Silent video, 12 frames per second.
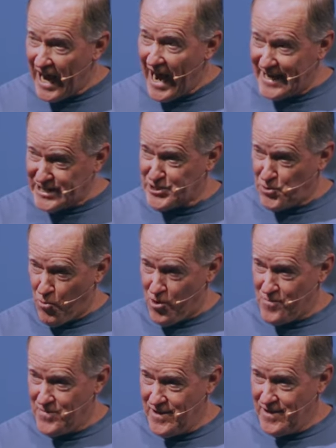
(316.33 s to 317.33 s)
ice
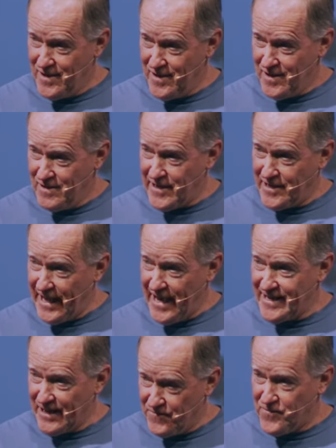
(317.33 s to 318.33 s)
storm they'd had
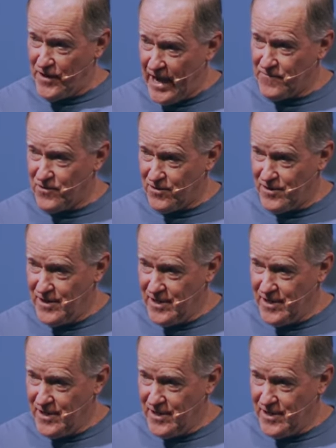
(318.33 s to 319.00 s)
in forever.